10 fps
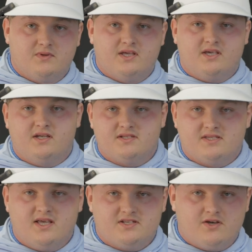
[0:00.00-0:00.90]
when they get
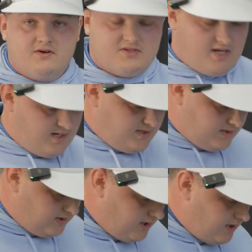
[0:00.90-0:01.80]
into that toe side of the
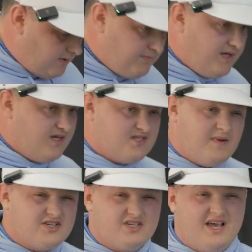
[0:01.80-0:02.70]
club, and
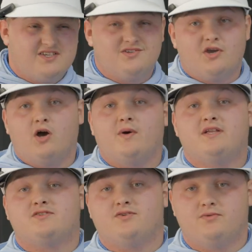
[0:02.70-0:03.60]
especially as you go
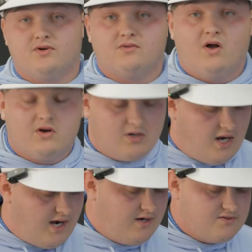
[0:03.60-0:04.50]
into their
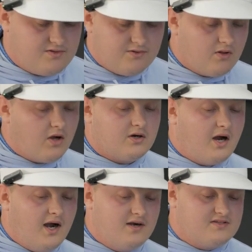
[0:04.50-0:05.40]
longer irons. Their
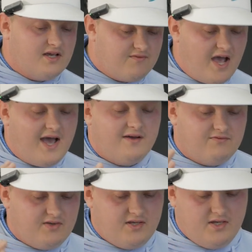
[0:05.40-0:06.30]
longer irons, they
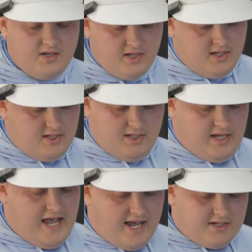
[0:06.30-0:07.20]
have
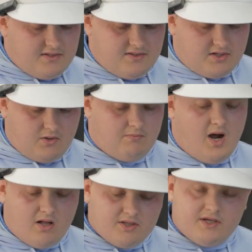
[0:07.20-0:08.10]
added the
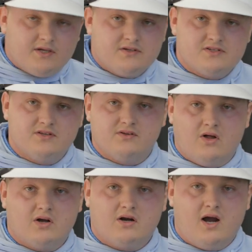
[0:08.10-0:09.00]
chromoly to the
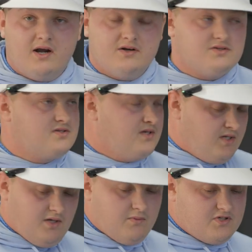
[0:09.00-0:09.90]
longer irons,
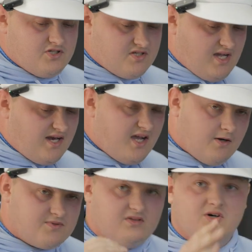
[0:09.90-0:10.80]
which just kind of
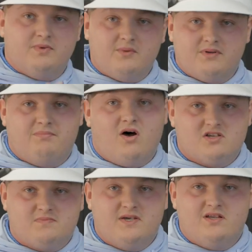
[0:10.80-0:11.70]
helps a little bit with
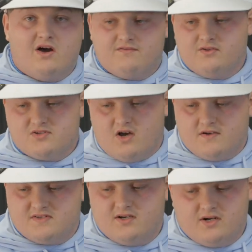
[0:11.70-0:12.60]
ball speed off of those
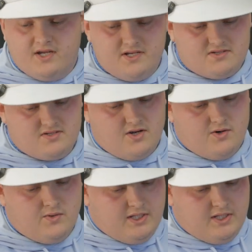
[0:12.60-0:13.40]
off-center hits. So